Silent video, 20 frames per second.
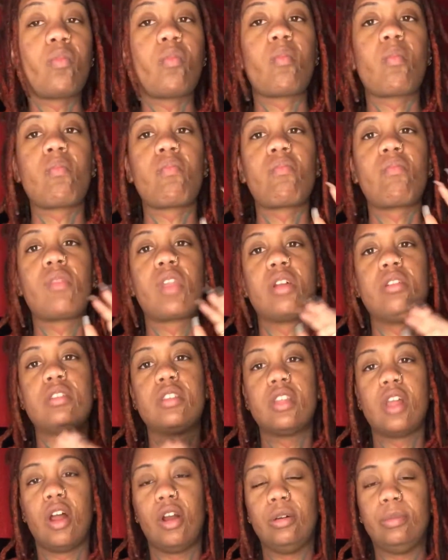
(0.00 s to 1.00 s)
So,
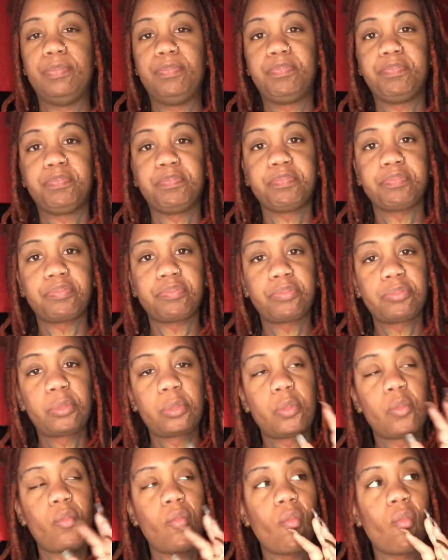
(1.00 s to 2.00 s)

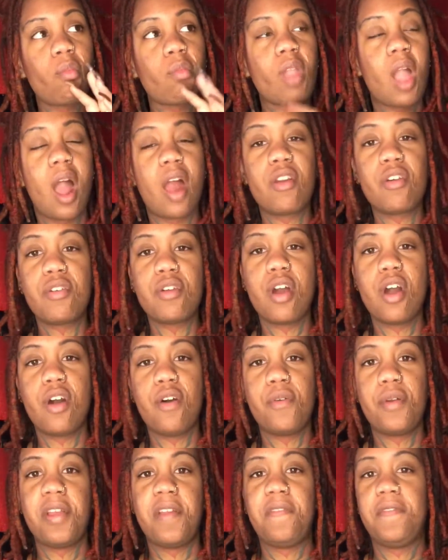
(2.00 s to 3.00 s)
I don't know if
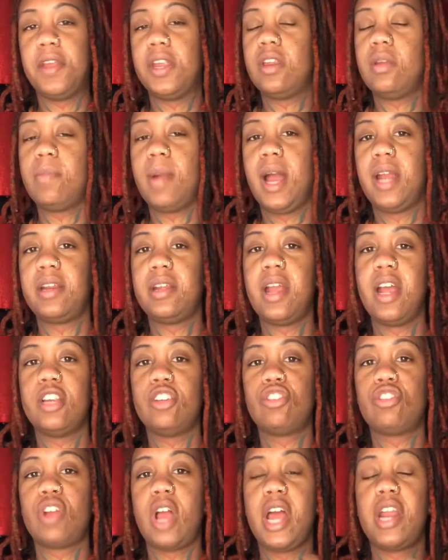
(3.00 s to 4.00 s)
anybody has tried
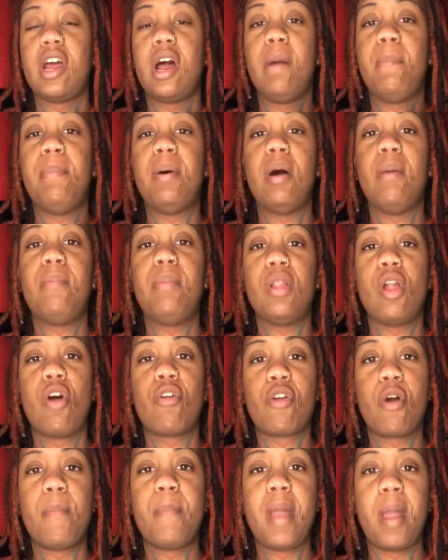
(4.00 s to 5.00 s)
a poblano
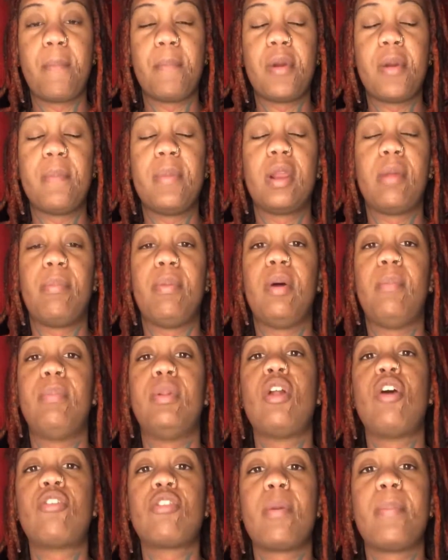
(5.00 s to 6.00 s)
pepper, but a poblano
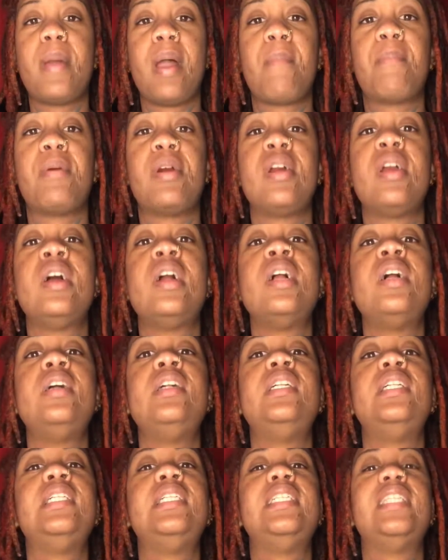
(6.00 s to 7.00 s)
pepper
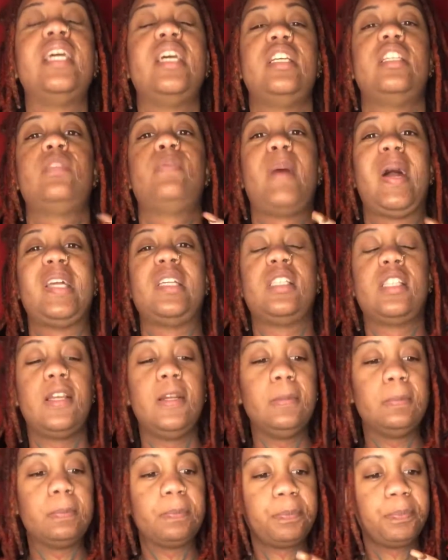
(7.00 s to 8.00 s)
is spicy.
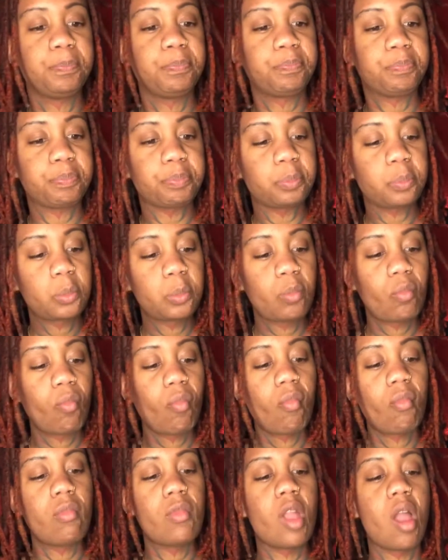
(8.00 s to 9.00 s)

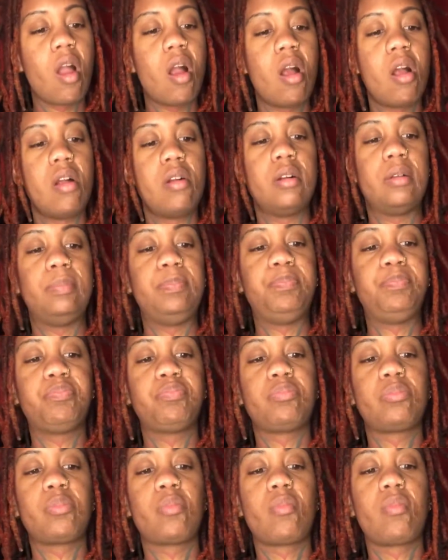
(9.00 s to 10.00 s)

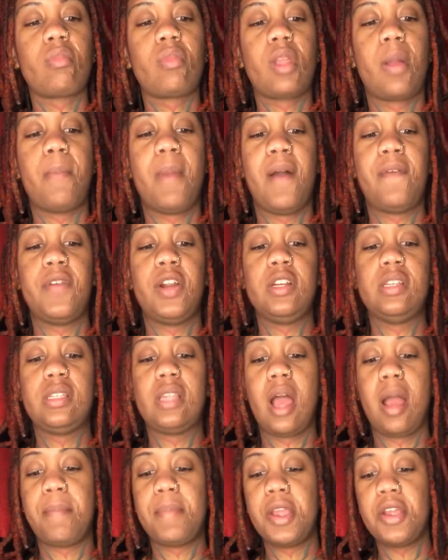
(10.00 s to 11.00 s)
My first time hearing
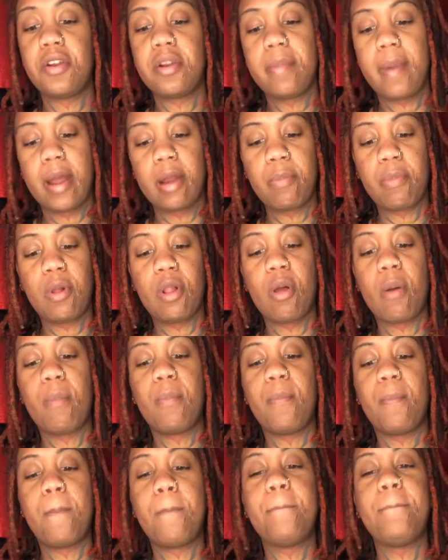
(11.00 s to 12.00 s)
about a
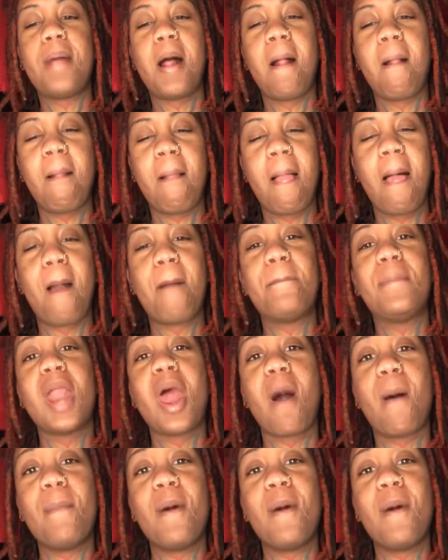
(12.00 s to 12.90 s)
poblano